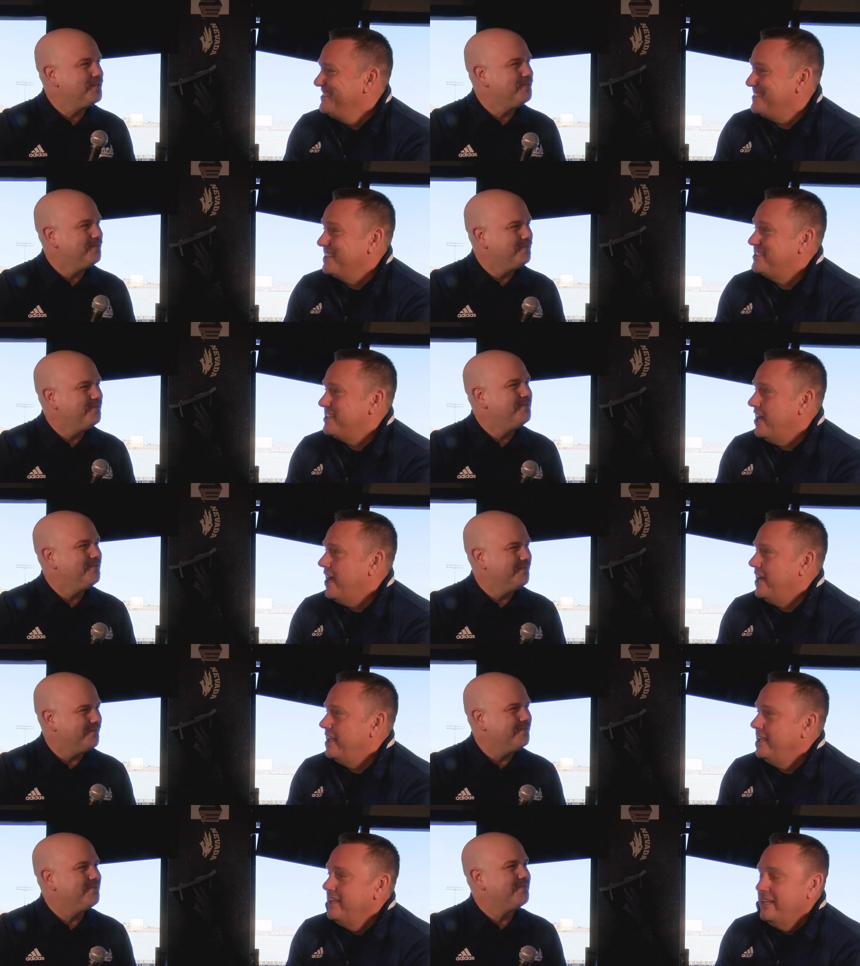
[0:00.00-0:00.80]
Speaker 1: It's
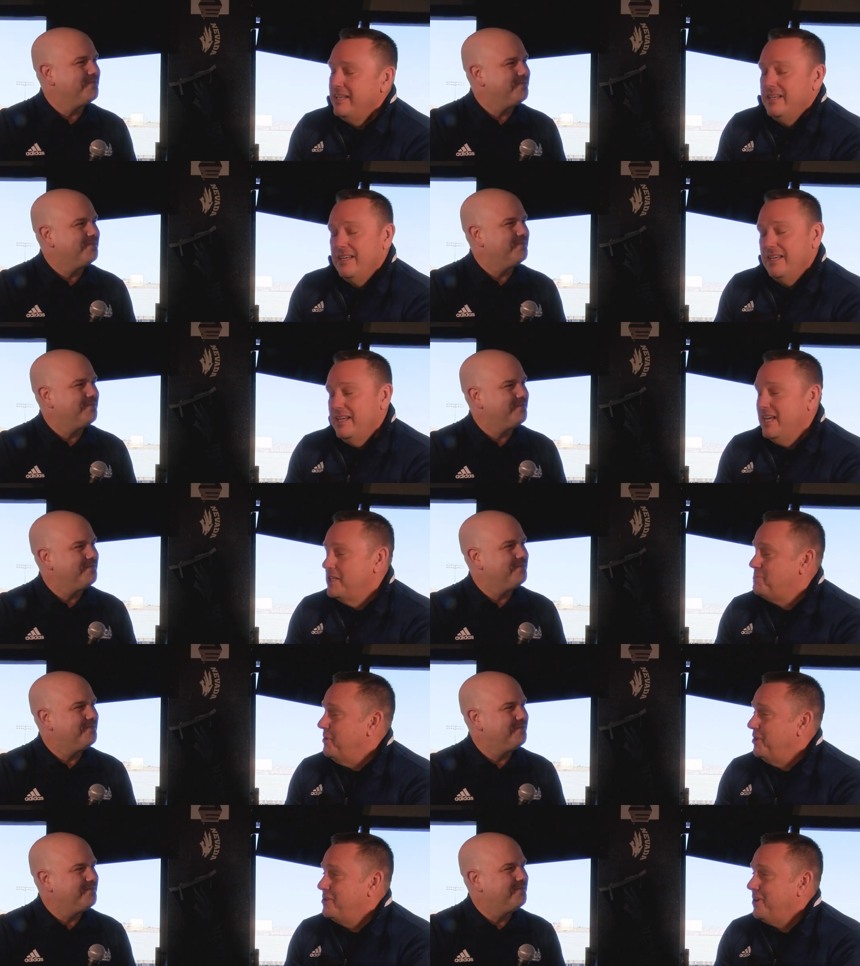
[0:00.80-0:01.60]
exciting. It's
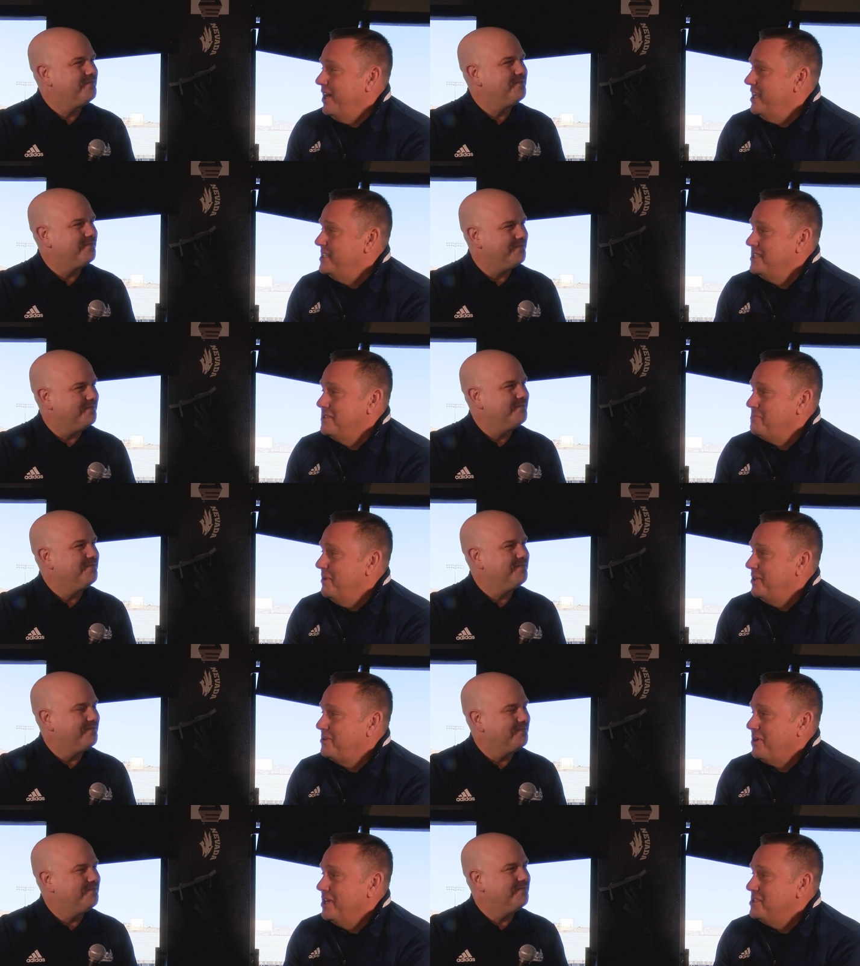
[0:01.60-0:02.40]
been crazy. It's
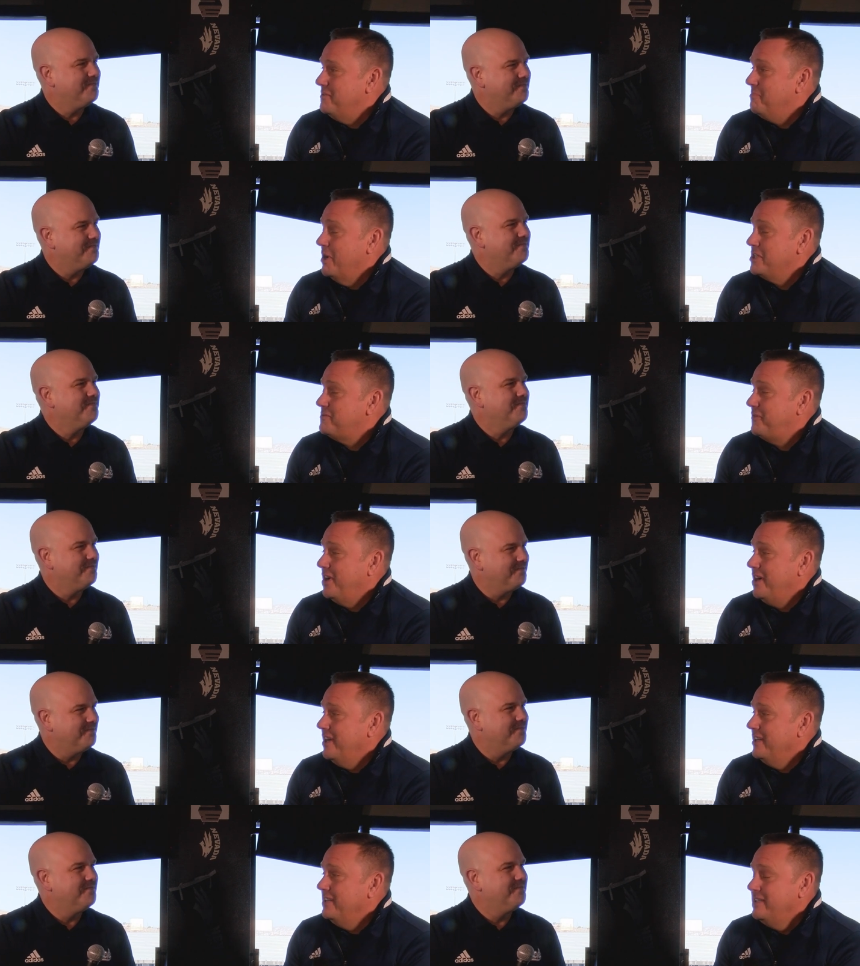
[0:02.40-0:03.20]
been crazy, much
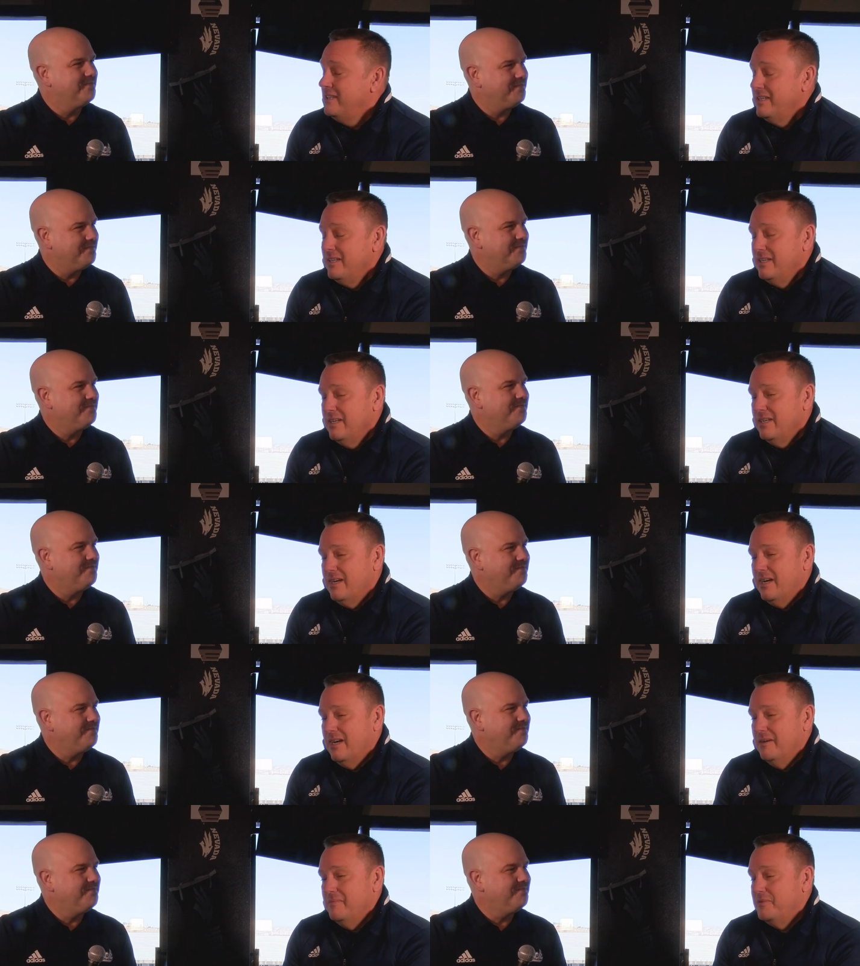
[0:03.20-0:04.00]
fun
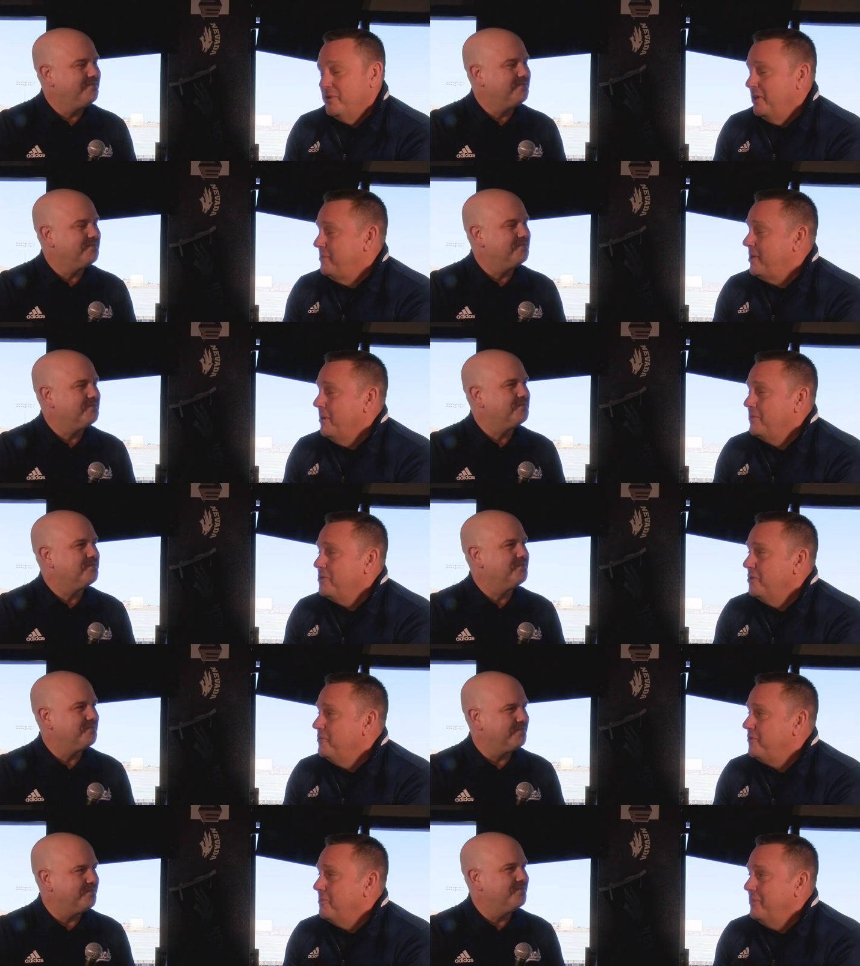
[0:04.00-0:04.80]
um, dream come
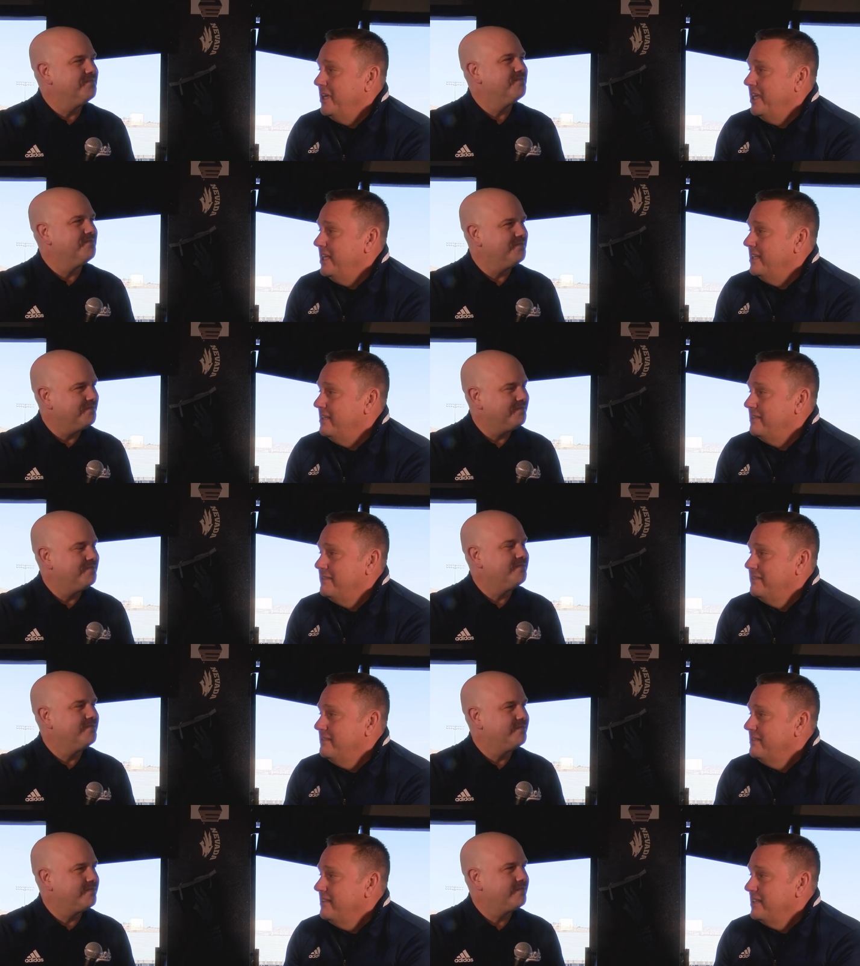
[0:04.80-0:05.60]
true for me and
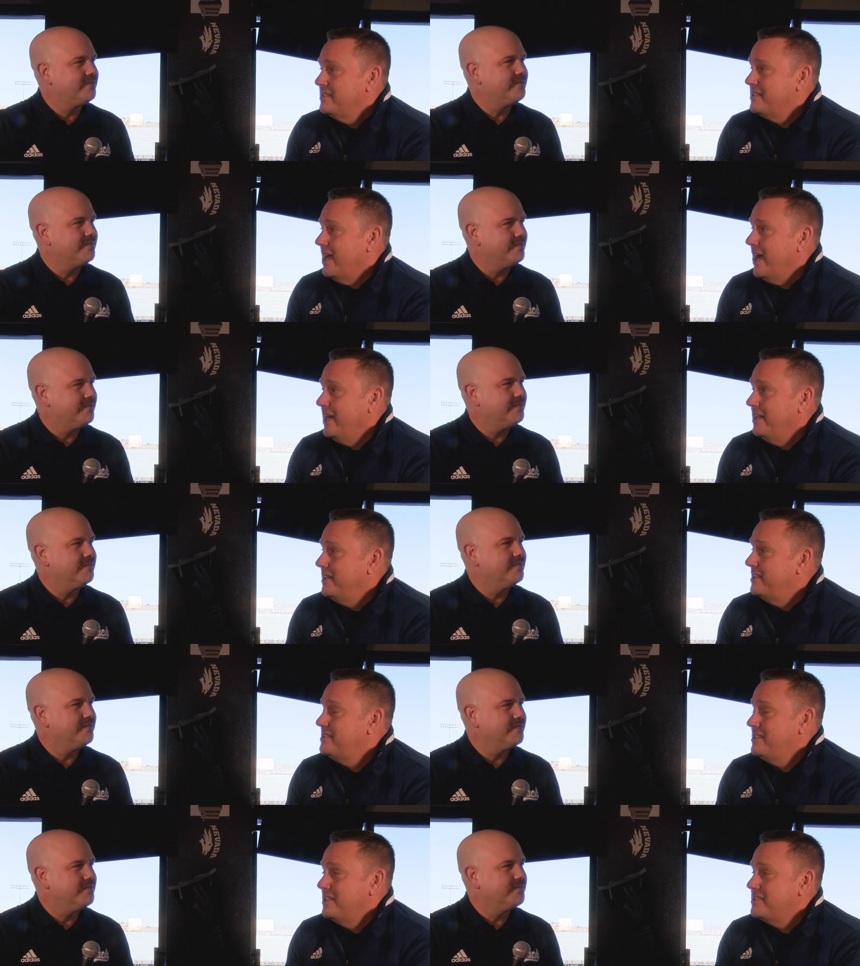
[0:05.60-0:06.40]
excited,
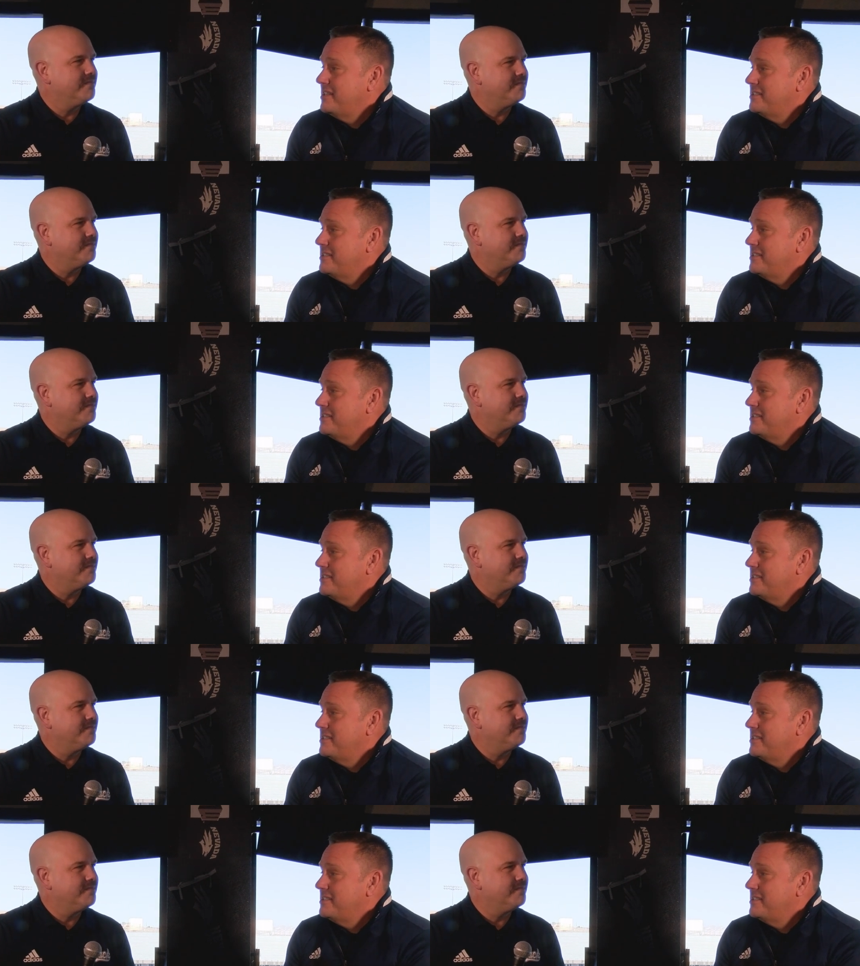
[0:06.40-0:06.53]
just